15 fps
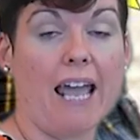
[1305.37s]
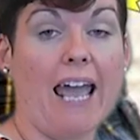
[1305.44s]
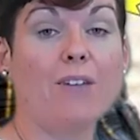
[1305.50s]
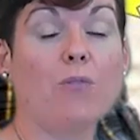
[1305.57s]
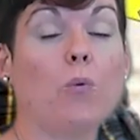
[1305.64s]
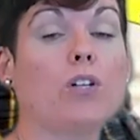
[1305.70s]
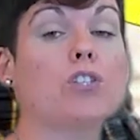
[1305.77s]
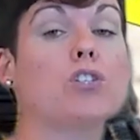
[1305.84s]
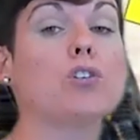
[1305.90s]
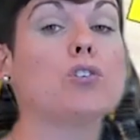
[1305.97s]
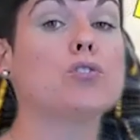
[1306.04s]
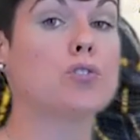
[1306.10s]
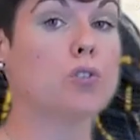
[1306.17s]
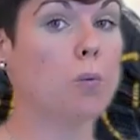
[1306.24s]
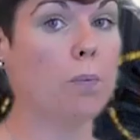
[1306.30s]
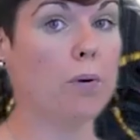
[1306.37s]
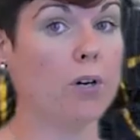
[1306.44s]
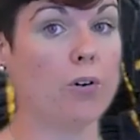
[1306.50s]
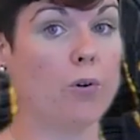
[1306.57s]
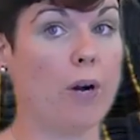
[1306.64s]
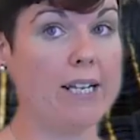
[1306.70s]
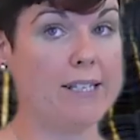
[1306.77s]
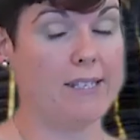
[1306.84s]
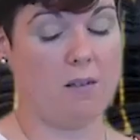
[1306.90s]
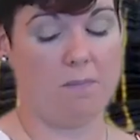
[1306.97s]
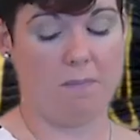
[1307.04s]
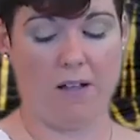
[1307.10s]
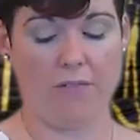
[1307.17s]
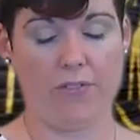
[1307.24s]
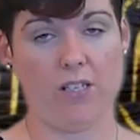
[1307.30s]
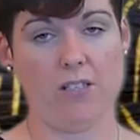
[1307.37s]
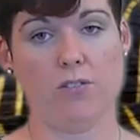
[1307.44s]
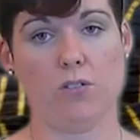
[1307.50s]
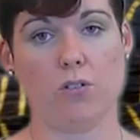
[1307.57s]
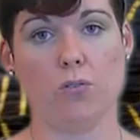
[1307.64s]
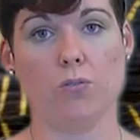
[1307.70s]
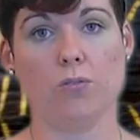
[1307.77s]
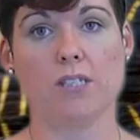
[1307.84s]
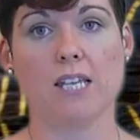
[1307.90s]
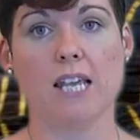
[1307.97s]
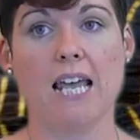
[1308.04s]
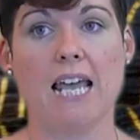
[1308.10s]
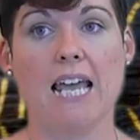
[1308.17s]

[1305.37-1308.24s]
And what's super crazy about these scutes